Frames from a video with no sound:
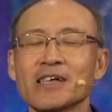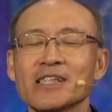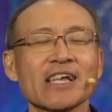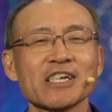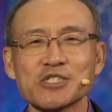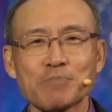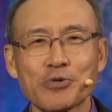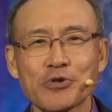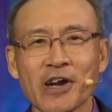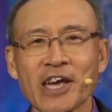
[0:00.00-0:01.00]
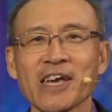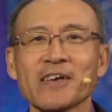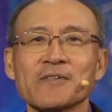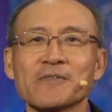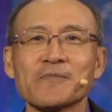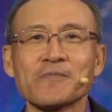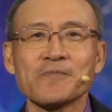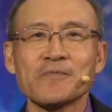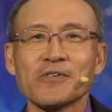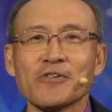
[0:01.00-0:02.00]
let us pray
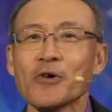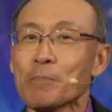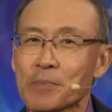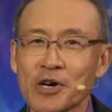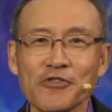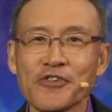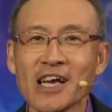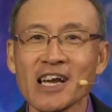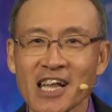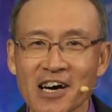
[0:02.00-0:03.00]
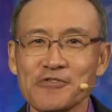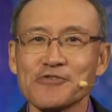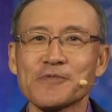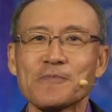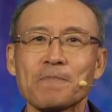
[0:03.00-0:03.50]
for perfect love.